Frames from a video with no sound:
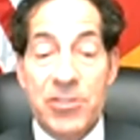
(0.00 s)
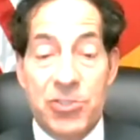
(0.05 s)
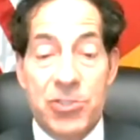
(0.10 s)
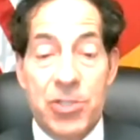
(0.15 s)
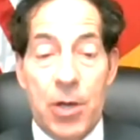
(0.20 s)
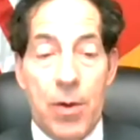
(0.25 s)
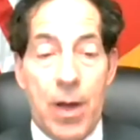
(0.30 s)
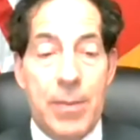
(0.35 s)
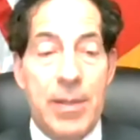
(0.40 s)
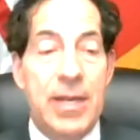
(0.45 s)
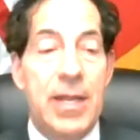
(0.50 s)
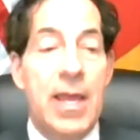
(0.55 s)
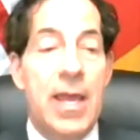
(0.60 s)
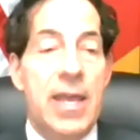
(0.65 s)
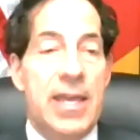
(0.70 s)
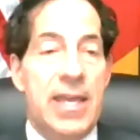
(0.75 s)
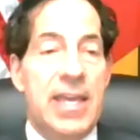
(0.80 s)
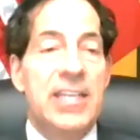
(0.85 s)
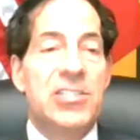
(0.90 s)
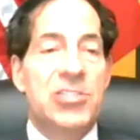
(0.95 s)
so. I mean,
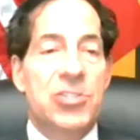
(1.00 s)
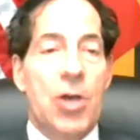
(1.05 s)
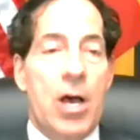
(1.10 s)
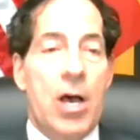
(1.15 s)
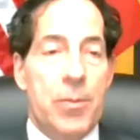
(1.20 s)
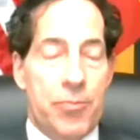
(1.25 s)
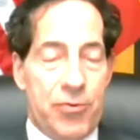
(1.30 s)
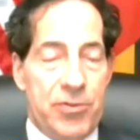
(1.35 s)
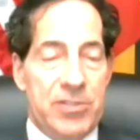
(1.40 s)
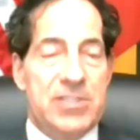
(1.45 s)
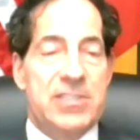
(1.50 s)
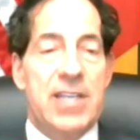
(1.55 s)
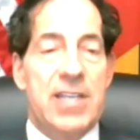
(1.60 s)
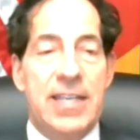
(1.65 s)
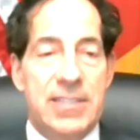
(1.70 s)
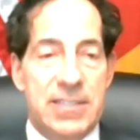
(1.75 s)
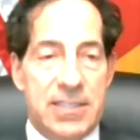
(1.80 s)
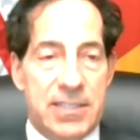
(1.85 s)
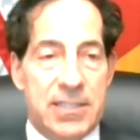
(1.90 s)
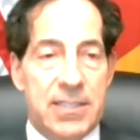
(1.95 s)
he saw
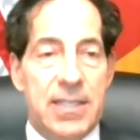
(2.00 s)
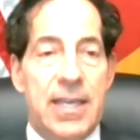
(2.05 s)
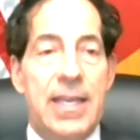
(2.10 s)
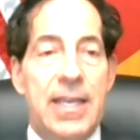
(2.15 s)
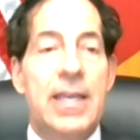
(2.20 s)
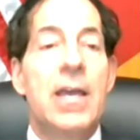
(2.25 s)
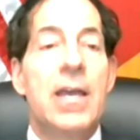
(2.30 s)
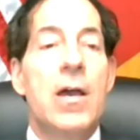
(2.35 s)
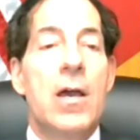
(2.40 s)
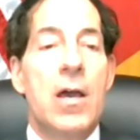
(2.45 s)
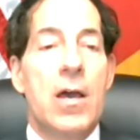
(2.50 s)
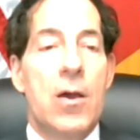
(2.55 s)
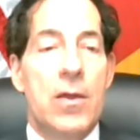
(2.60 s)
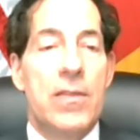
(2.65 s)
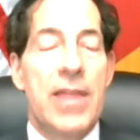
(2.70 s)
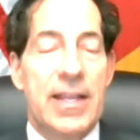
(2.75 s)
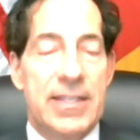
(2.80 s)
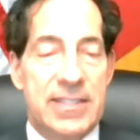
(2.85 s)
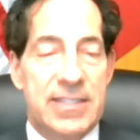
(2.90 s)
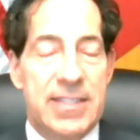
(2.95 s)
precisely
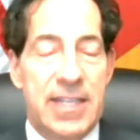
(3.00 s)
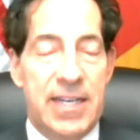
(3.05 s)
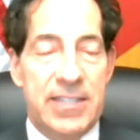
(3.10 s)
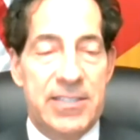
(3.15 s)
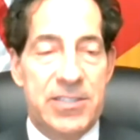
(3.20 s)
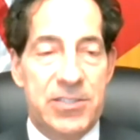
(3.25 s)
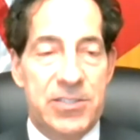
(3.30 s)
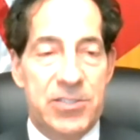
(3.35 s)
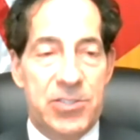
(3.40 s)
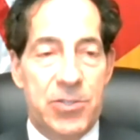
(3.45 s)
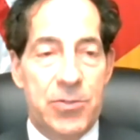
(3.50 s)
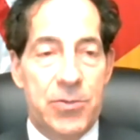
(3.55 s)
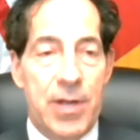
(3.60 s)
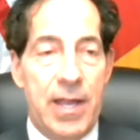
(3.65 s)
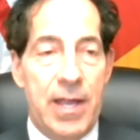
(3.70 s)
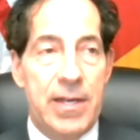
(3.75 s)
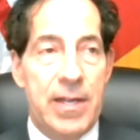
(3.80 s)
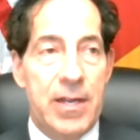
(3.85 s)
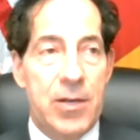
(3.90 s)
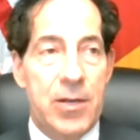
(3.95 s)
that Citizens
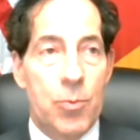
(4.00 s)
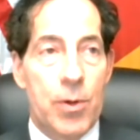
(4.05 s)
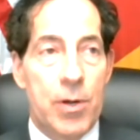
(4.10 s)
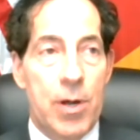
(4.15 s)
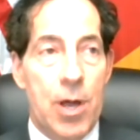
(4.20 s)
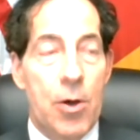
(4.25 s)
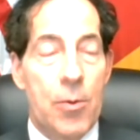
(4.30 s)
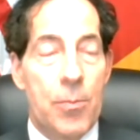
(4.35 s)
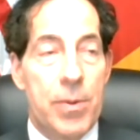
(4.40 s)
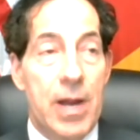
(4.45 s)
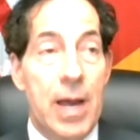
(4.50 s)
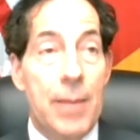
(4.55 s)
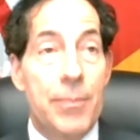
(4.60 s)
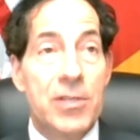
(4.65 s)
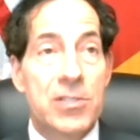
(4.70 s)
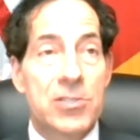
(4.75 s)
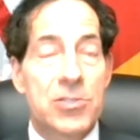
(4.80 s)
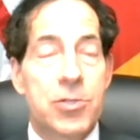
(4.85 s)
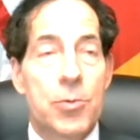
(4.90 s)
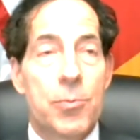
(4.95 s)
United would open up
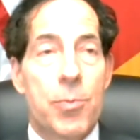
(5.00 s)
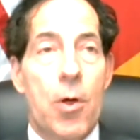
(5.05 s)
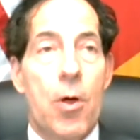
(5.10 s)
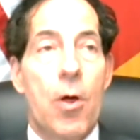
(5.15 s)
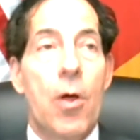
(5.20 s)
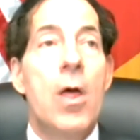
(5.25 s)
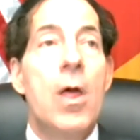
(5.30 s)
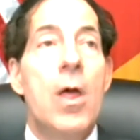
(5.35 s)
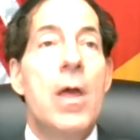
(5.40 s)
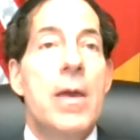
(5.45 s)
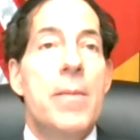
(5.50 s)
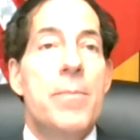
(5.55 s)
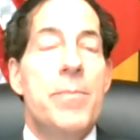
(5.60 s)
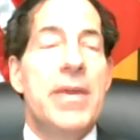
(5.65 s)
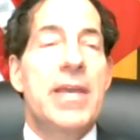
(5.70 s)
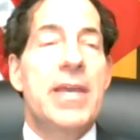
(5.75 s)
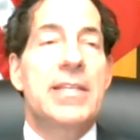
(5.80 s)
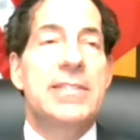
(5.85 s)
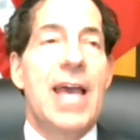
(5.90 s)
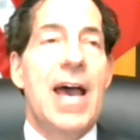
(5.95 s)
this loophole
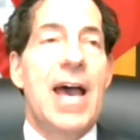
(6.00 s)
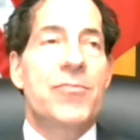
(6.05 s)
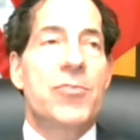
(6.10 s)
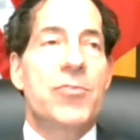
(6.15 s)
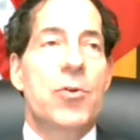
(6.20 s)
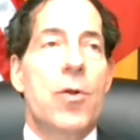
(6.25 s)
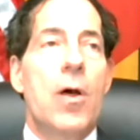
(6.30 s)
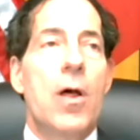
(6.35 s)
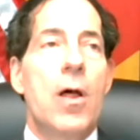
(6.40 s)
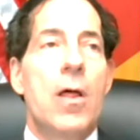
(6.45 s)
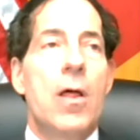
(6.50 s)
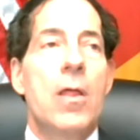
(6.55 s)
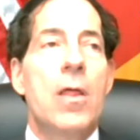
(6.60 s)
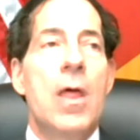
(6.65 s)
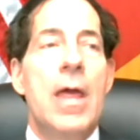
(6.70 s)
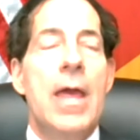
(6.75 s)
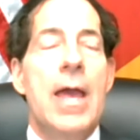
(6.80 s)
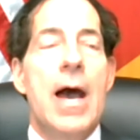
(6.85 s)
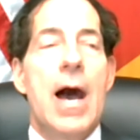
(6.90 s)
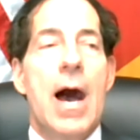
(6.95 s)
because after all,